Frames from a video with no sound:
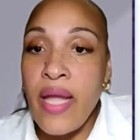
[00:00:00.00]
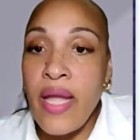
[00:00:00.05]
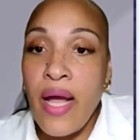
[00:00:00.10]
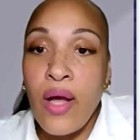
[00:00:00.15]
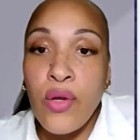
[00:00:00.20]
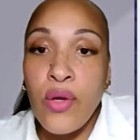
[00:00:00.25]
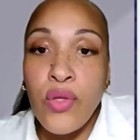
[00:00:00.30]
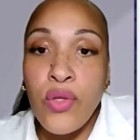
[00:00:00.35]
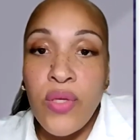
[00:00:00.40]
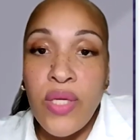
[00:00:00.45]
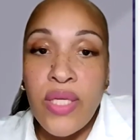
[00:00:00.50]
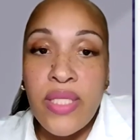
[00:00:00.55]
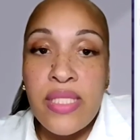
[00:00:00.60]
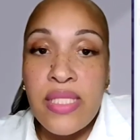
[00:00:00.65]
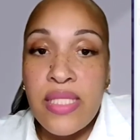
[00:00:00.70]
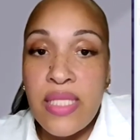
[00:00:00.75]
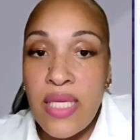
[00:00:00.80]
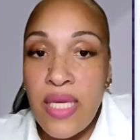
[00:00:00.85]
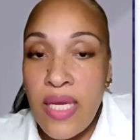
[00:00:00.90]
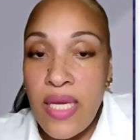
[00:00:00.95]
And now
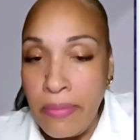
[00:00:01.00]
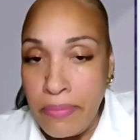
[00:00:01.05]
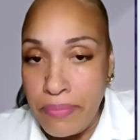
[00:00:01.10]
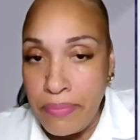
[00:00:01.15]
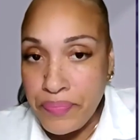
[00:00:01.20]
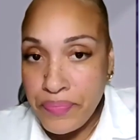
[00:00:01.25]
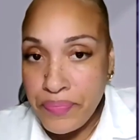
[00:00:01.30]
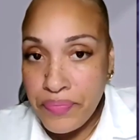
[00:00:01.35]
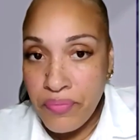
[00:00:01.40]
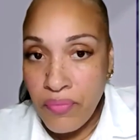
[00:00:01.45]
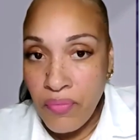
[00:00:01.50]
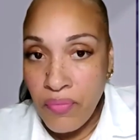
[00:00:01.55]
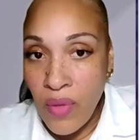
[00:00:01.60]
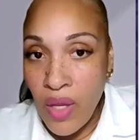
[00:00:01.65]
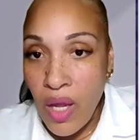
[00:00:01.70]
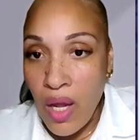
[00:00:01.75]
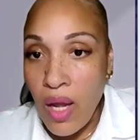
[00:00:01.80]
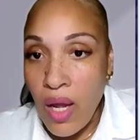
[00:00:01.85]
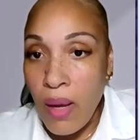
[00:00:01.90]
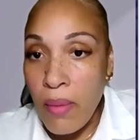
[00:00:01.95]
you can see
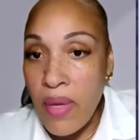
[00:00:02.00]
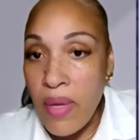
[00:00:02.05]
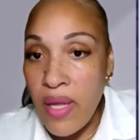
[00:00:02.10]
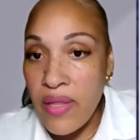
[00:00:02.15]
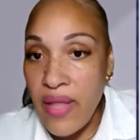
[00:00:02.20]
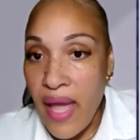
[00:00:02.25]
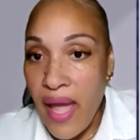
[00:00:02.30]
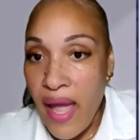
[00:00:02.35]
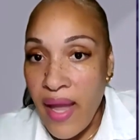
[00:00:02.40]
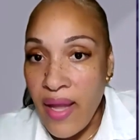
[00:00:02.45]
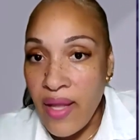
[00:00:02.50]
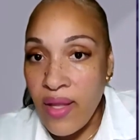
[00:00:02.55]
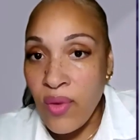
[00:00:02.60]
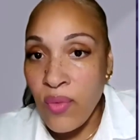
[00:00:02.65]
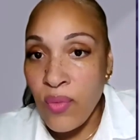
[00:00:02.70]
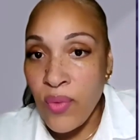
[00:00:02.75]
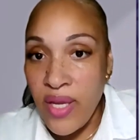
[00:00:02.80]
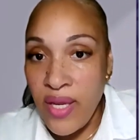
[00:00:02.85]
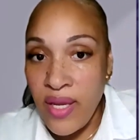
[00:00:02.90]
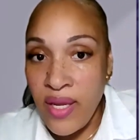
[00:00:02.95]

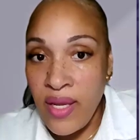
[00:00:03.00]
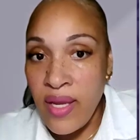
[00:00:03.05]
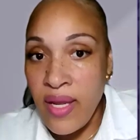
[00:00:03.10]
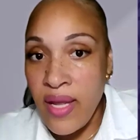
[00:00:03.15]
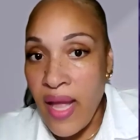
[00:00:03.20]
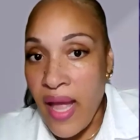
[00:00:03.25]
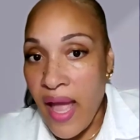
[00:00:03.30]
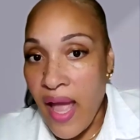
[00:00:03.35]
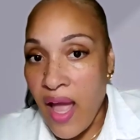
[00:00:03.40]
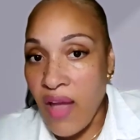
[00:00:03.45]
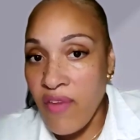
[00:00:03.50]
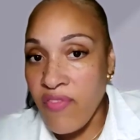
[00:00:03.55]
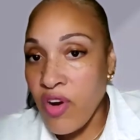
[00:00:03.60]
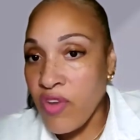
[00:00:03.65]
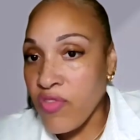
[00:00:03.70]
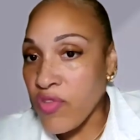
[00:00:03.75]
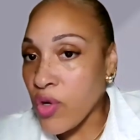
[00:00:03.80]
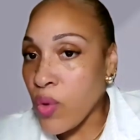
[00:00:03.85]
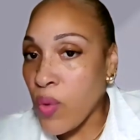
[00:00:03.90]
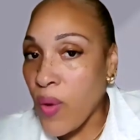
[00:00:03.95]
that we
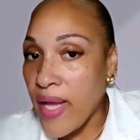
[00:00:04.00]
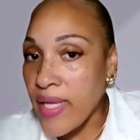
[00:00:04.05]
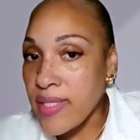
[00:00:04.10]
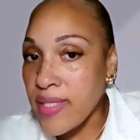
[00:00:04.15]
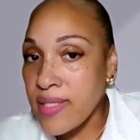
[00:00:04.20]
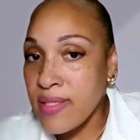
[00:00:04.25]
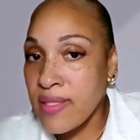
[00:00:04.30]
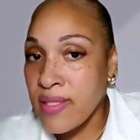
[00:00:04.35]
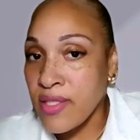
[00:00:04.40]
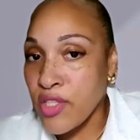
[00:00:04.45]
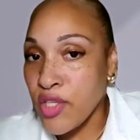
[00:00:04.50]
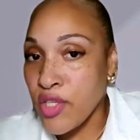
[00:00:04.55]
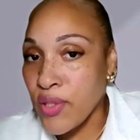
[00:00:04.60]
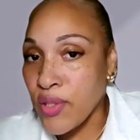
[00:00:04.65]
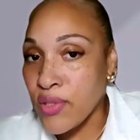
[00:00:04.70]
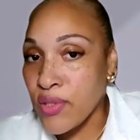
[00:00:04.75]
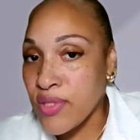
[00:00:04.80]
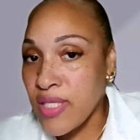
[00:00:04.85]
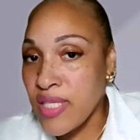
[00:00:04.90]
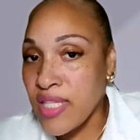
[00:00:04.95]
have a request. So
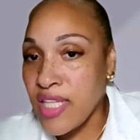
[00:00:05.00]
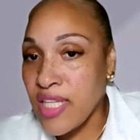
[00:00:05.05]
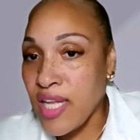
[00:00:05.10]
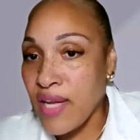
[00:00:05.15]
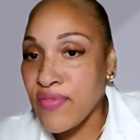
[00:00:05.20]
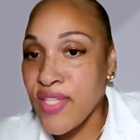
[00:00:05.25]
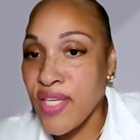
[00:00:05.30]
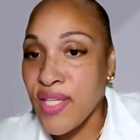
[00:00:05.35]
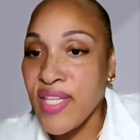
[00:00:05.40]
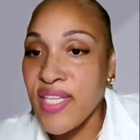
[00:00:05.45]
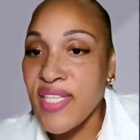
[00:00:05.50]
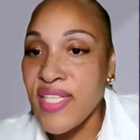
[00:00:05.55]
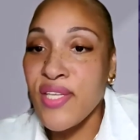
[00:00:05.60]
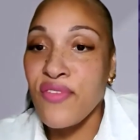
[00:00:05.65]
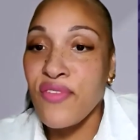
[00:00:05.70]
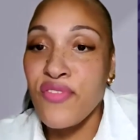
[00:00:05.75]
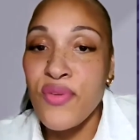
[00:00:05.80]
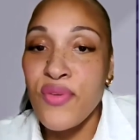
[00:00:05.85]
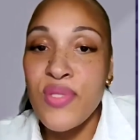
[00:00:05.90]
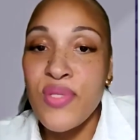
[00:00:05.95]
you can see that I've done
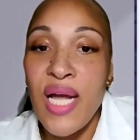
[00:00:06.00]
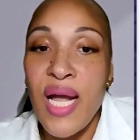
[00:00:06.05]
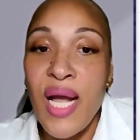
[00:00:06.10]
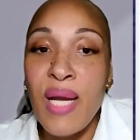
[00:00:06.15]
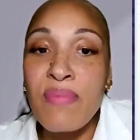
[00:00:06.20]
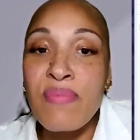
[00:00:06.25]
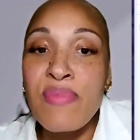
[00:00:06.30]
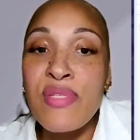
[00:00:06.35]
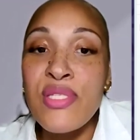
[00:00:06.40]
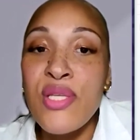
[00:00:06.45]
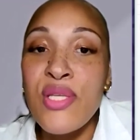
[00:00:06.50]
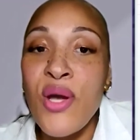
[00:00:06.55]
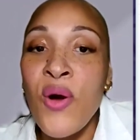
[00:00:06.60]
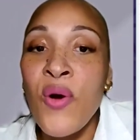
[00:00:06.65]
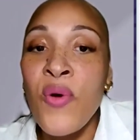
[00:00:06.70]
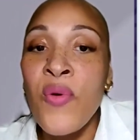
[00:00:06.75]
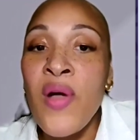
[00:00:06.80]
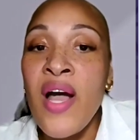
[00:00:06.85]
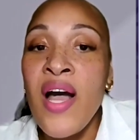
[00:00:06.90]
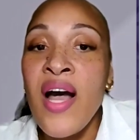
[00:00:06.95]
this a few
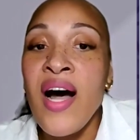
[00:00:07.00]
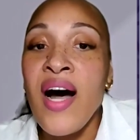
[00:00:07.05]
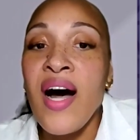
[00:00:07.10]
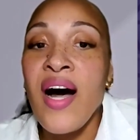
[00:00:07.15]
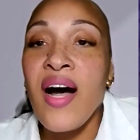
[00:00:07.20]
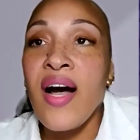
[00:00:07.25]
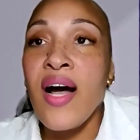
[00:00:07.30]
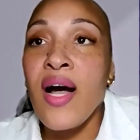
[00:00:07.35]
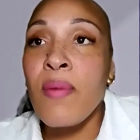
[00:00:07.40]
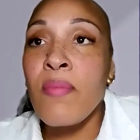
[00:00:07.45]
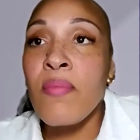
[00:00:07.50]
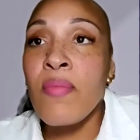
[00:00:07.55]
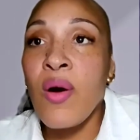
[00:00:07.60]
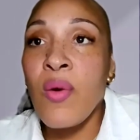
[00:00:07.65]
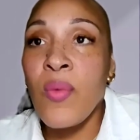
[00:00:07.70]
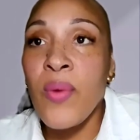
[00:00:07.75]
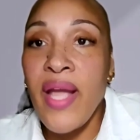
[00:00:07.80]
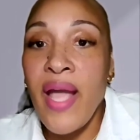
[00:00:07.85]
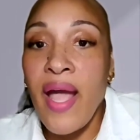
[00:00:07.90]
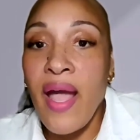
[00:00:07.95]
times. So
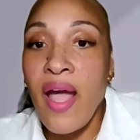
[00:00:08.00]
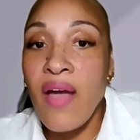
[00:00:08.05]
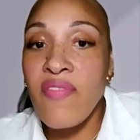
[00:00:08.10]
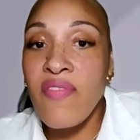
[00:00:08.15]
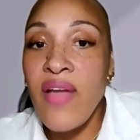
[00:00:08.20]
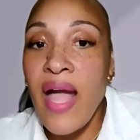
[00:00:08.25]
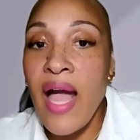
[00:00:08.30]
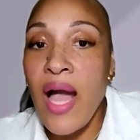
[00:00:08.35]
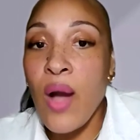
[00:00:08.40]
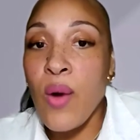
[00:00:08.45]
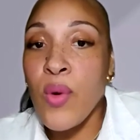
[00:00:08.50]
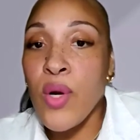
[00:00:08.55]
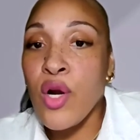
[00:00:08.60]
we have